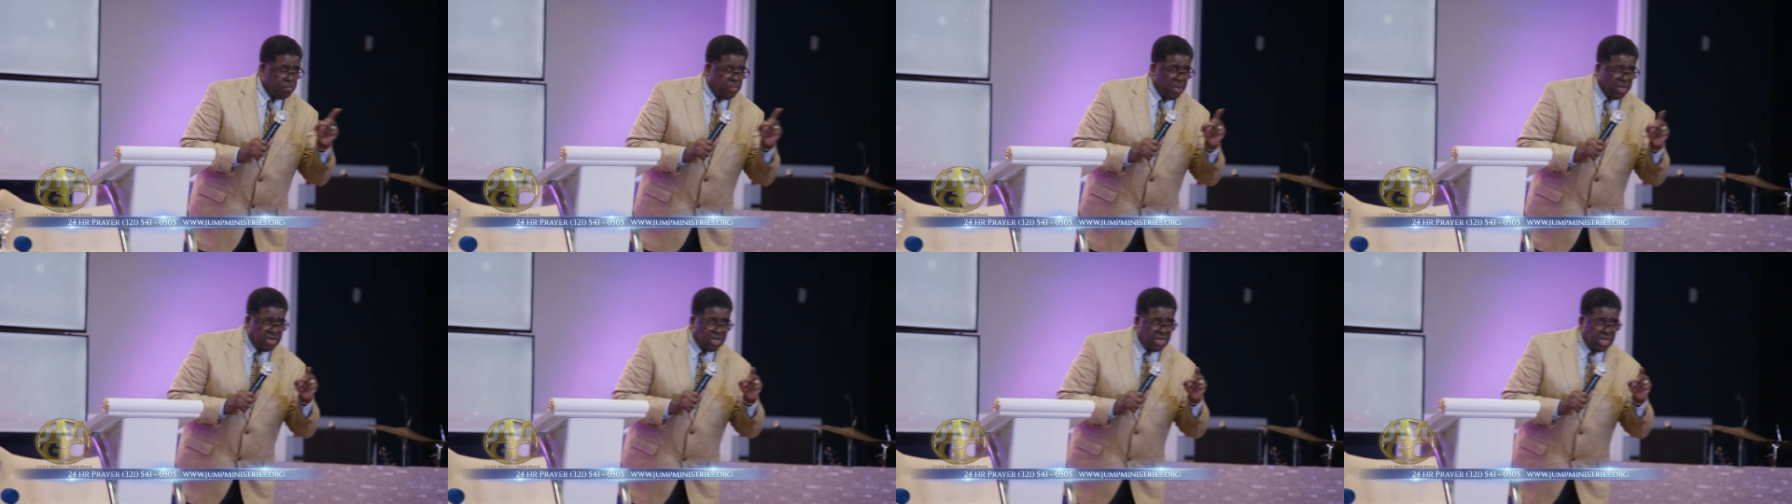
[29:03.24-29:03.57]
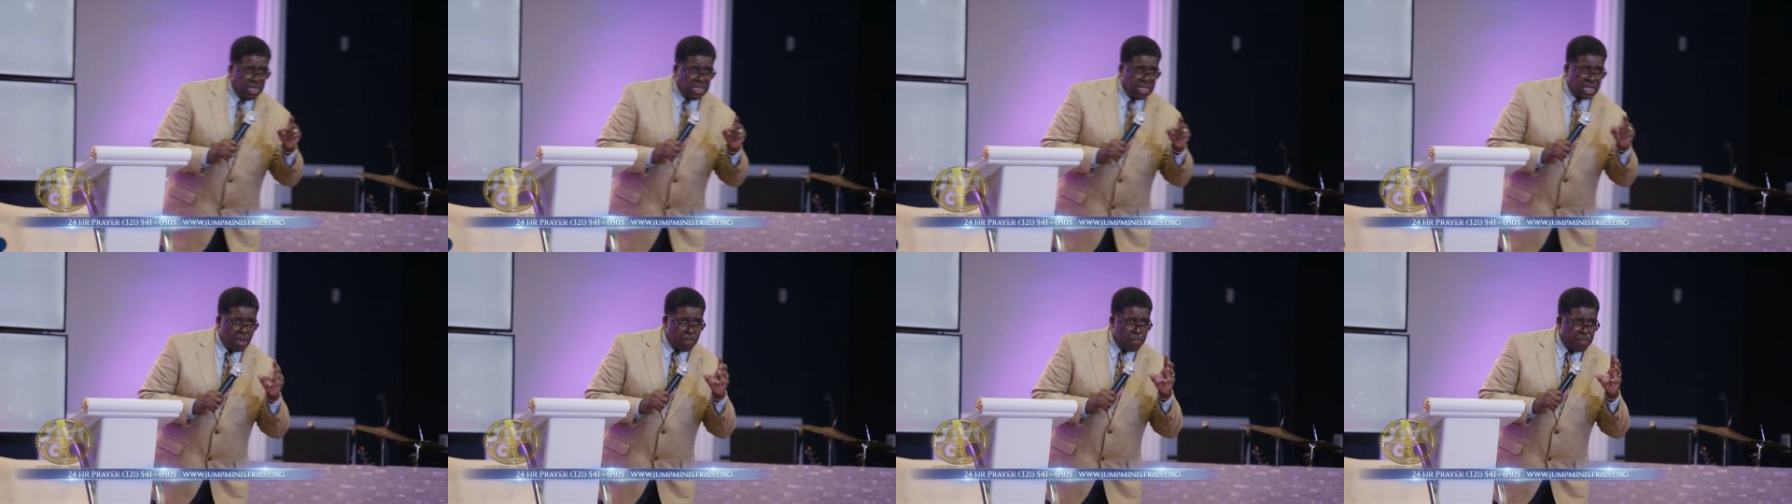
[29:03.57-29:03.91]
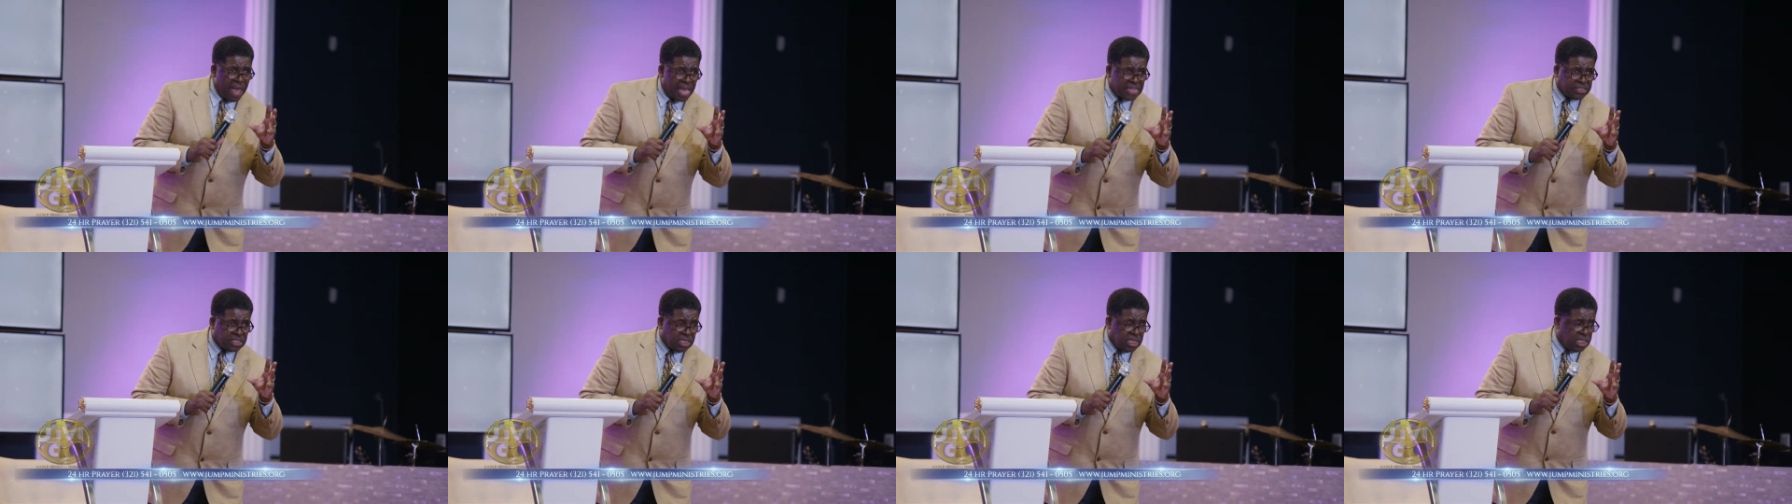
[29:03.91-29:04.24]
ability, the
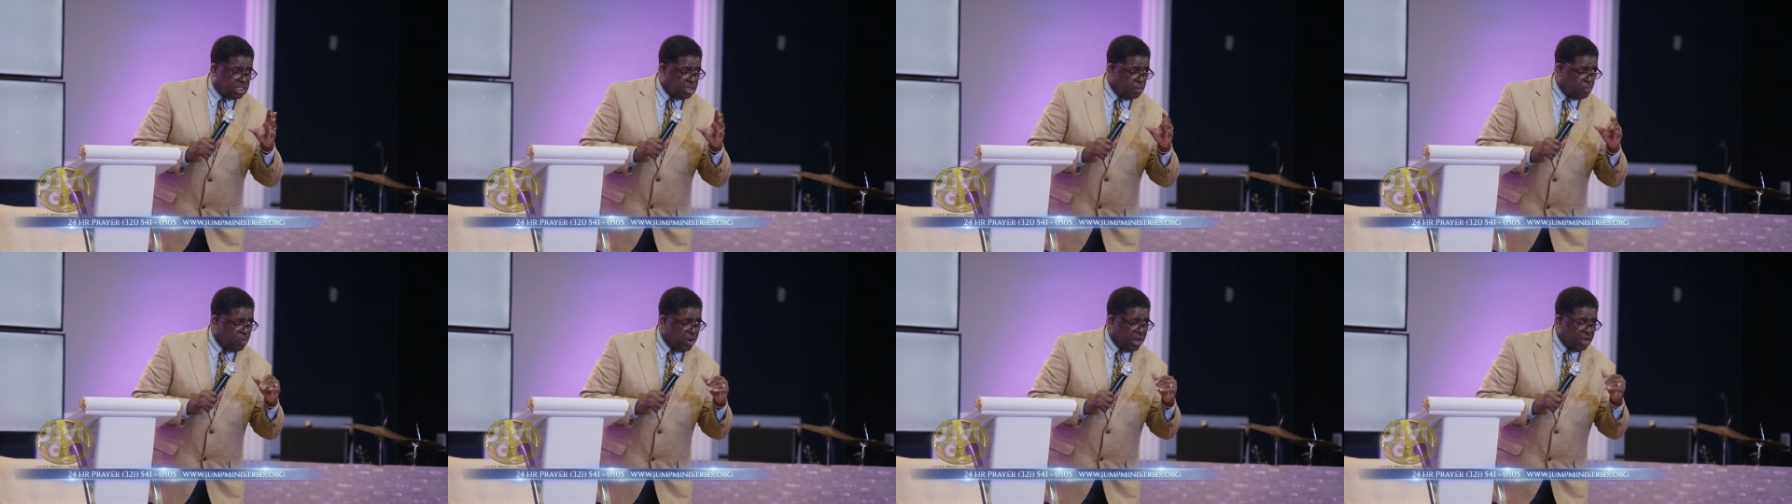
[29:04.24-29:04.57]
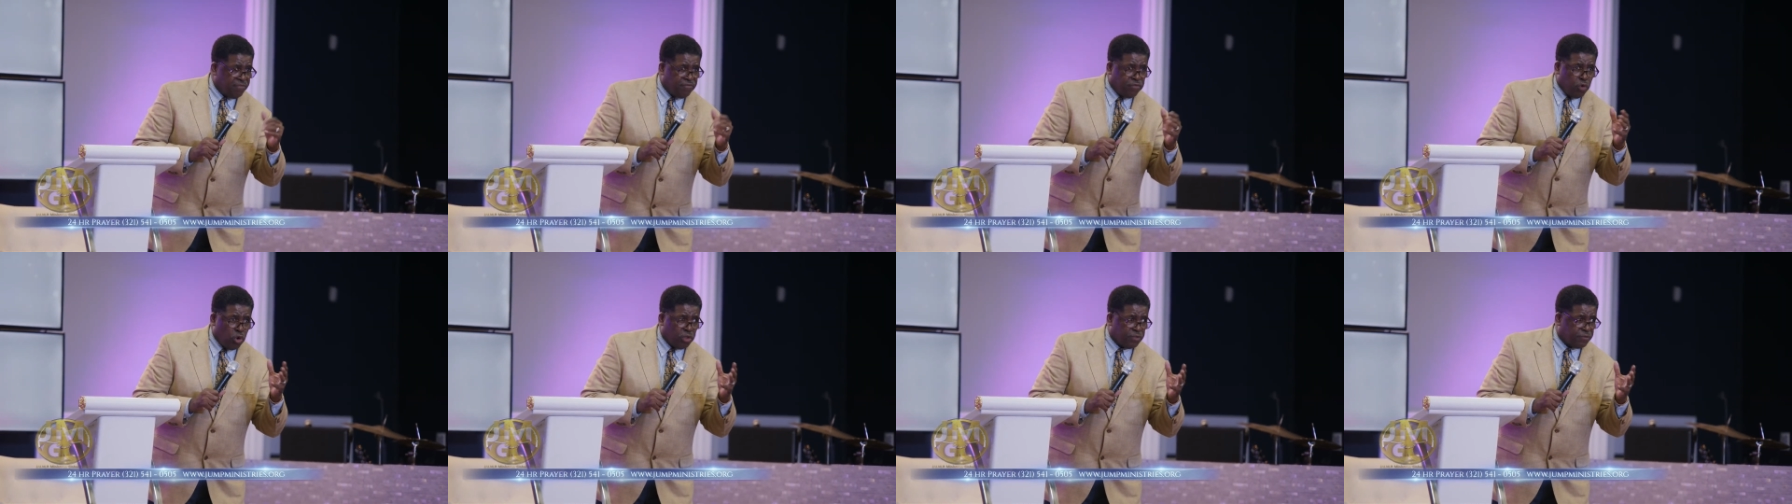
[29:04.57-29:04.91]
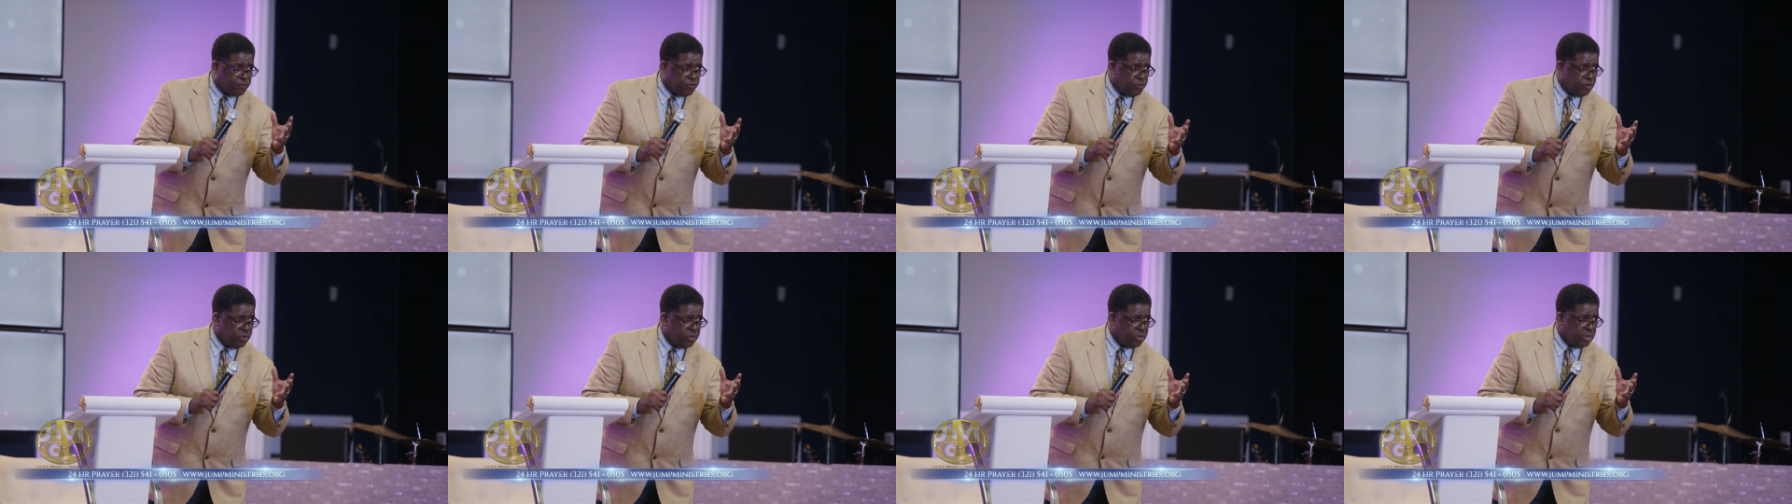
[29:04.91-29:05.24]
capacity to bring forth
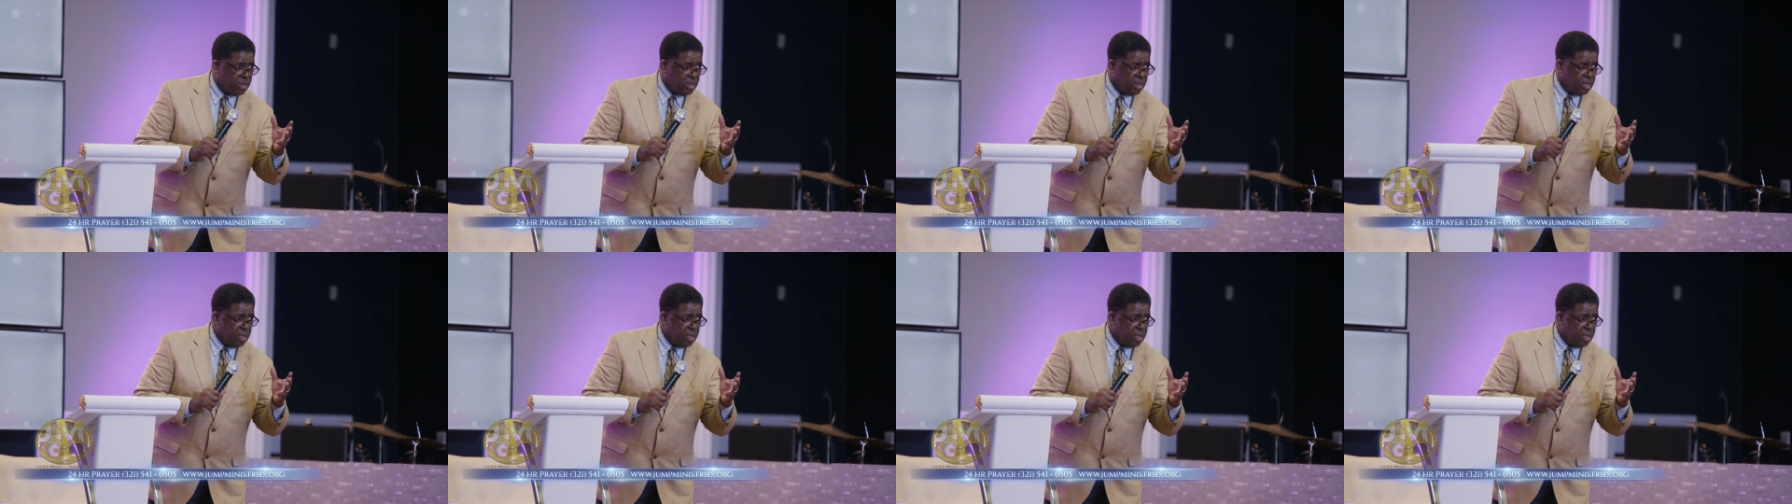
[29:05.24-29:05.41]
fruit.